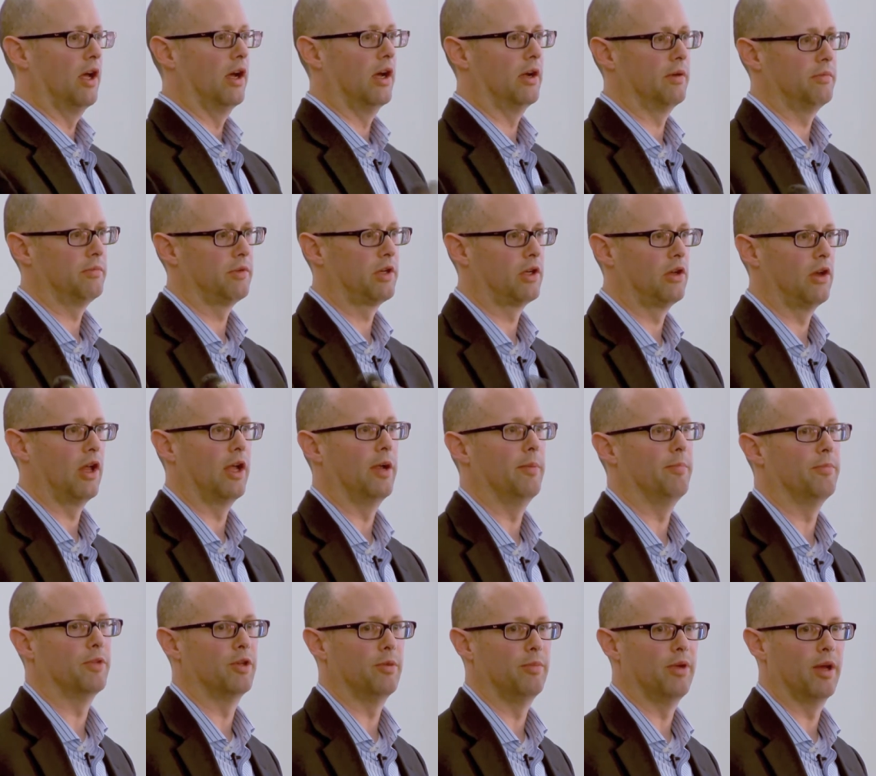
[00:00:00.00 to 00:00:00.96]
uh,
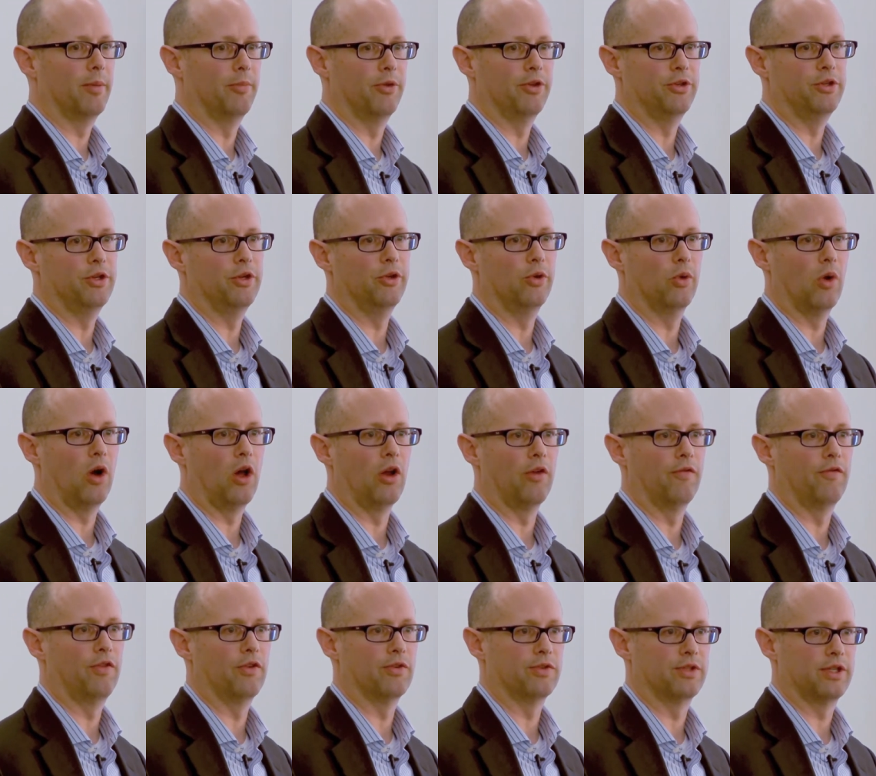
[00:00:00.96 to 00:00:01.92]
claim to be able to do
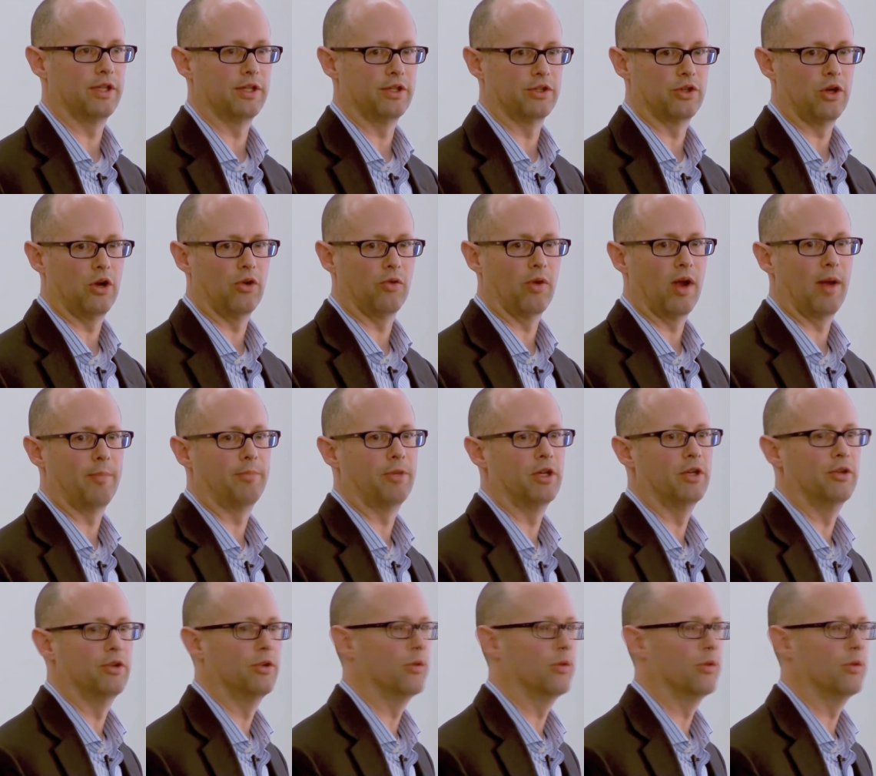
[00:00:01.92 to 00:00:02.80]
all of those things all wrapped